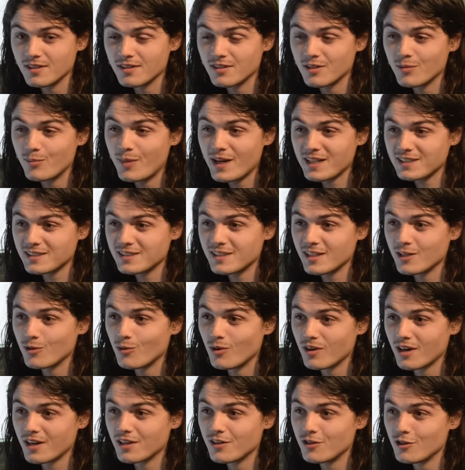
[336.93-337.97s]
The best thing
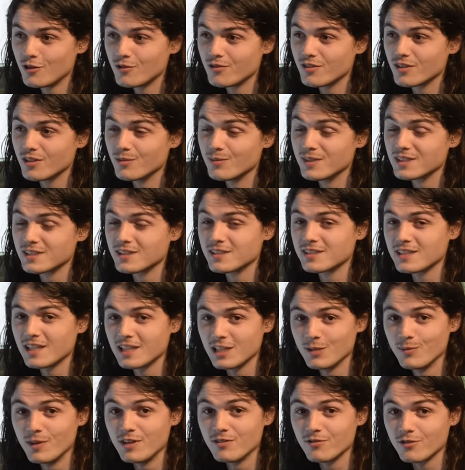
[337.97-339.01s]
one can do for them is to
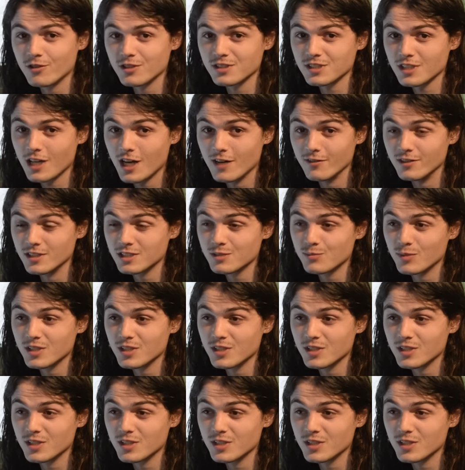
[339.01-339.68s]
send them in for a service,